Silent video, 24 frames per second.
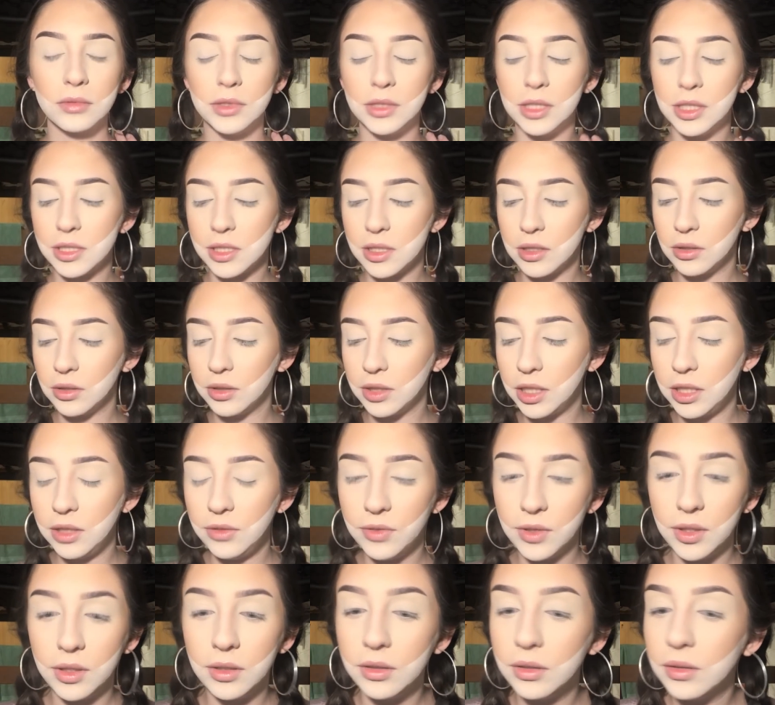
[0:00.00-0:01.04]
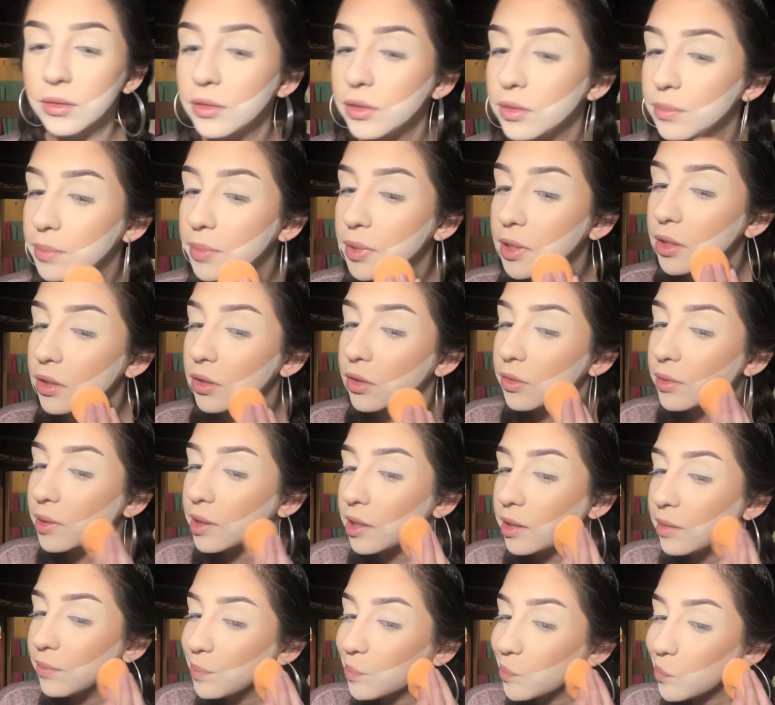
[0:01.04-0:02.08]
Doesn't look even, but you know
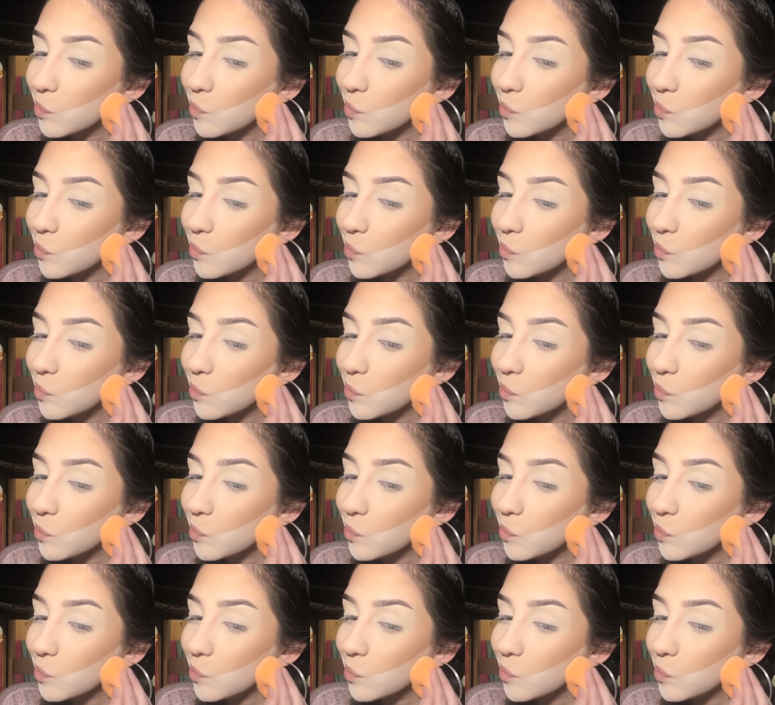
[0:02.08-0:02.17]
what?